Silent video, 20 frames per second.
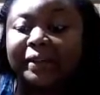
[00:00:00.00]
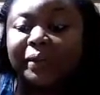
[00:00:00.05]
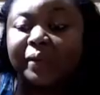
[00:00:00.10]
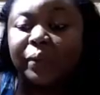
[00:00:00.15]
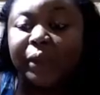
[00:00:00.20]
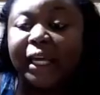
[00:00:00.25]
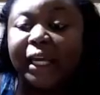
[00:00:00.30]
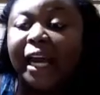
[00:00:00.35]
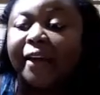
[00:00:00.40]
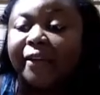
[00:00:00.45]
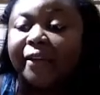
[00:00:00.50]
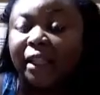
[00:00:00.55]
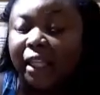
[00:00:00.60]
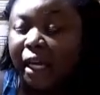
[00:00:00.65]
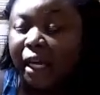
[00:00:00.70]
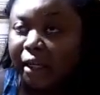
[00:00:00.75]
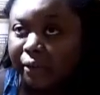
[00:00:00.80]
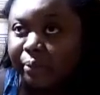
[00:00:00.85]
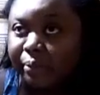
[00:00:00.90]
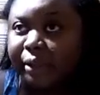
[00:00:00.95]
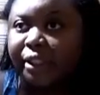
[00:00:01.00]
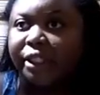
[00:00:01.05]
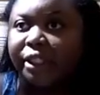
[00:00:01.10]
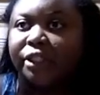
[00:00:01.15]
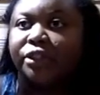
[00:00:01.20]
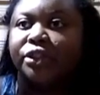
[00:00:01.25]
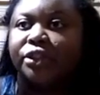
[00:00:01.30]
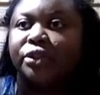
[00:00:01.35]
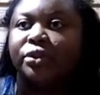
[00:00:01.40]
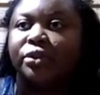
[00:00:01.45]
we have a lot of
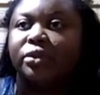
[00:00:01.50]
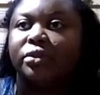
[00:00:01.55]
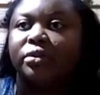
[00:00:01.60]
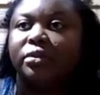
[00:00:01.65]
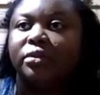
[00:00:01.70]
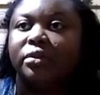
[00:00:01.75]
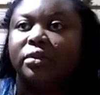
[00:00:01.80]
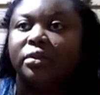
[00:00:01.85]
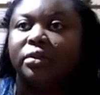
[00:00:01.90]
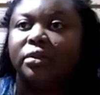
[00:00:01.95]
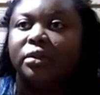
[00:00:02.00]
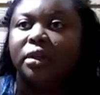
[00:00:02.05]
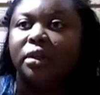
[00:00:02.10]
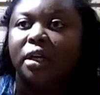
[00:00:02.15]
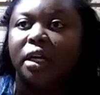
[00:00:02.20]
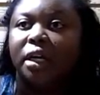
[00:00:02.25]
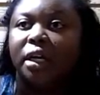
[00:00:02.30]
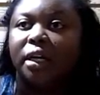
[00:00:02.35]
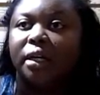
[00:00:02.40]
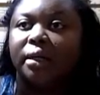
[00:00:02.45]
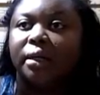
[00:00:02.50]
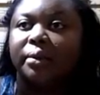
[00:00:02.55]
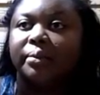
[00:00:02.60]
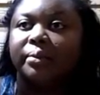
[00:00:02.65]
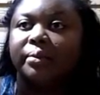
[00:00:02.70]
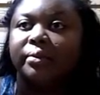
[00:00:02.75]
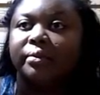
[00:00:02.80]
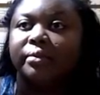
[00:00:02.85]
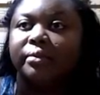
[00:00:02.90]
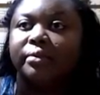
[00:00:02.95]
potential,
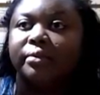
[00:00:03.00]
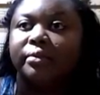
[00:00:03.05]
and